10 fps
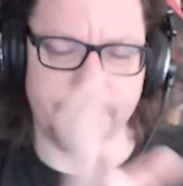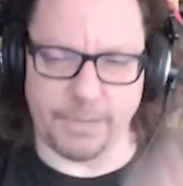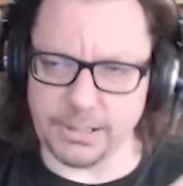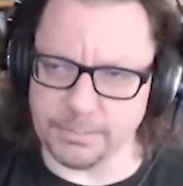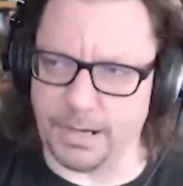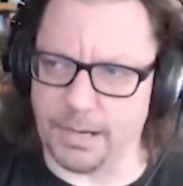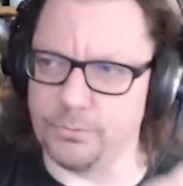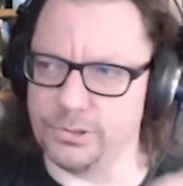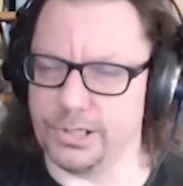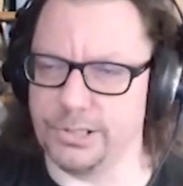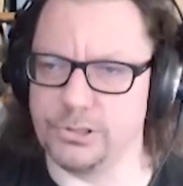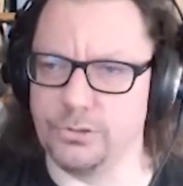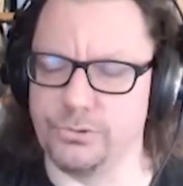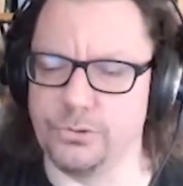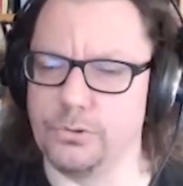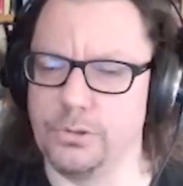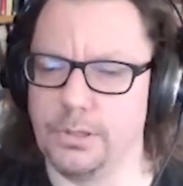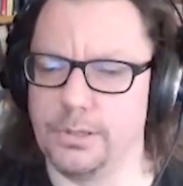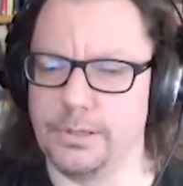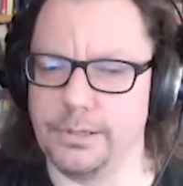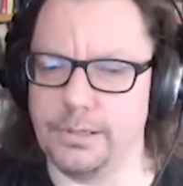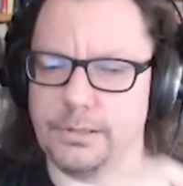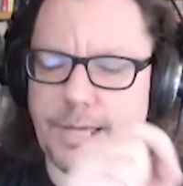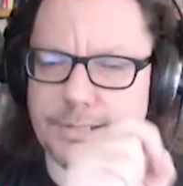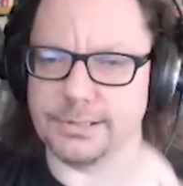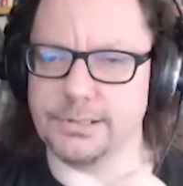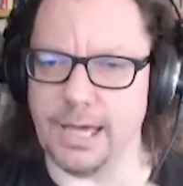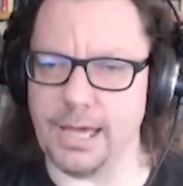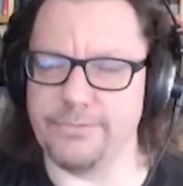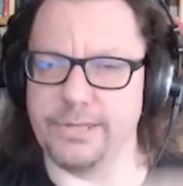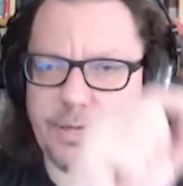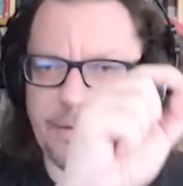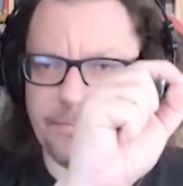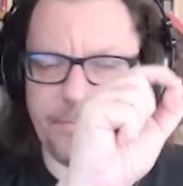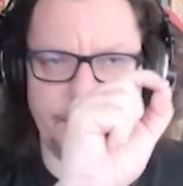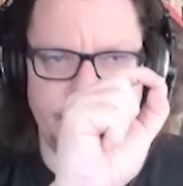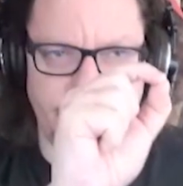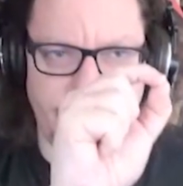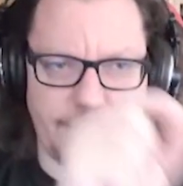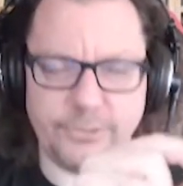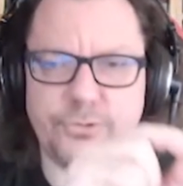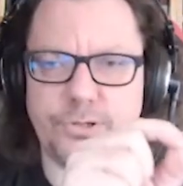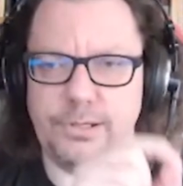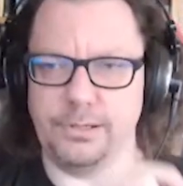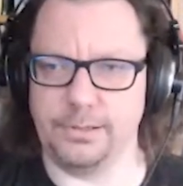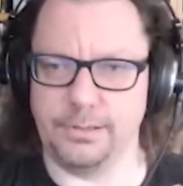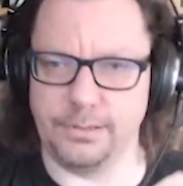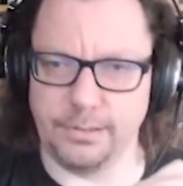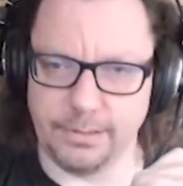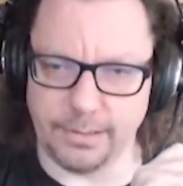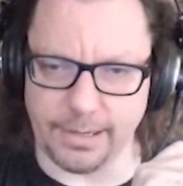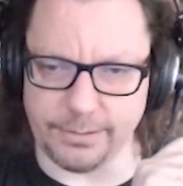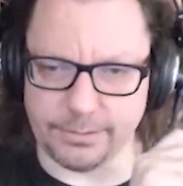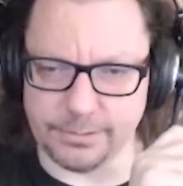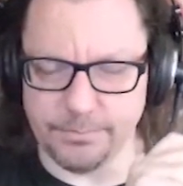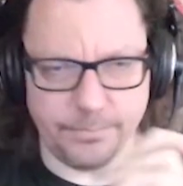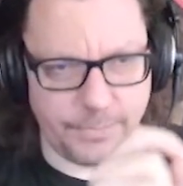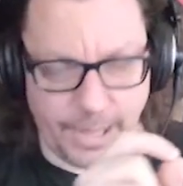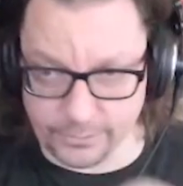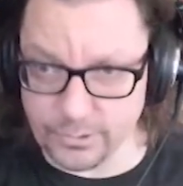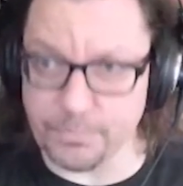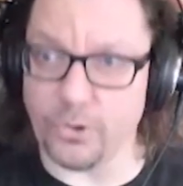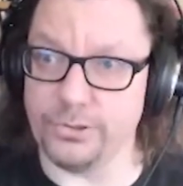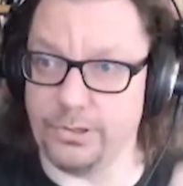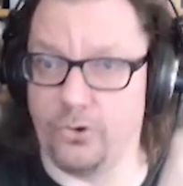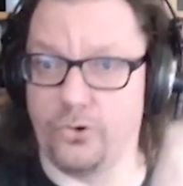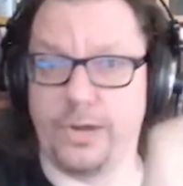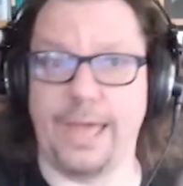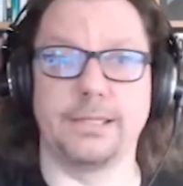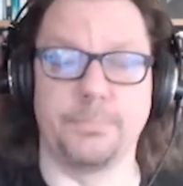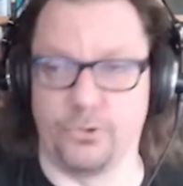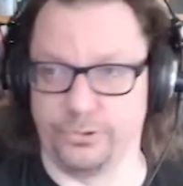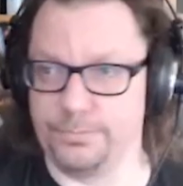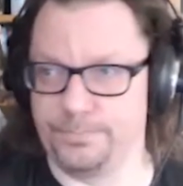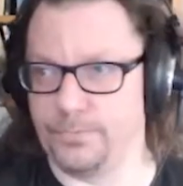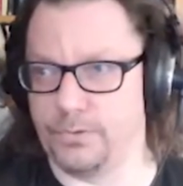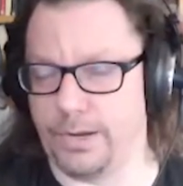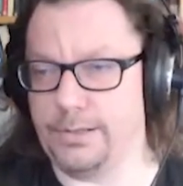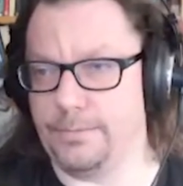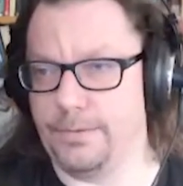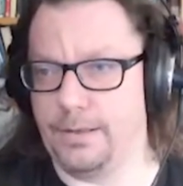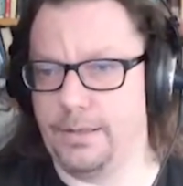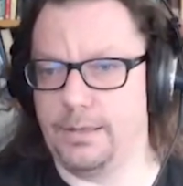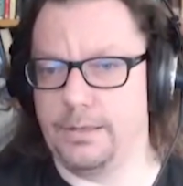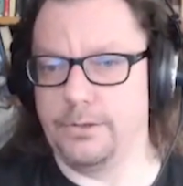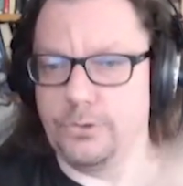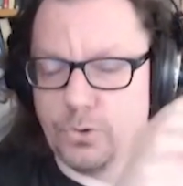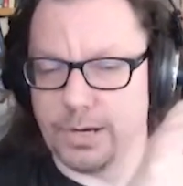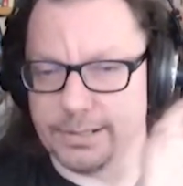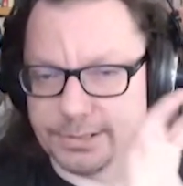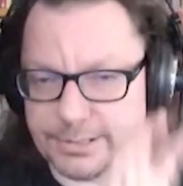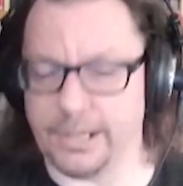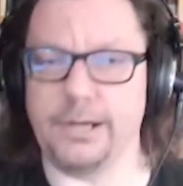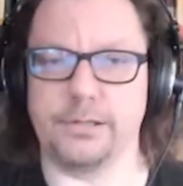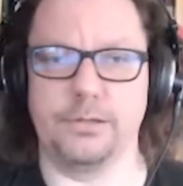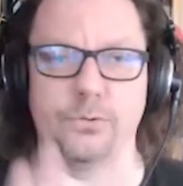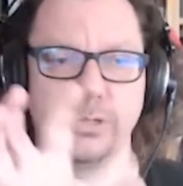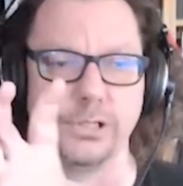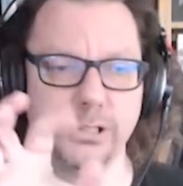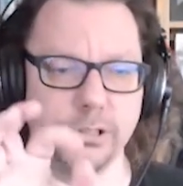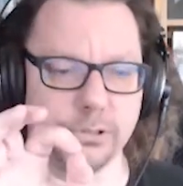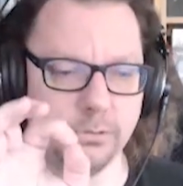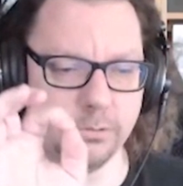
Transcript: mind map, which I showed you, it doesn't have the entry point or end point, right? You can start with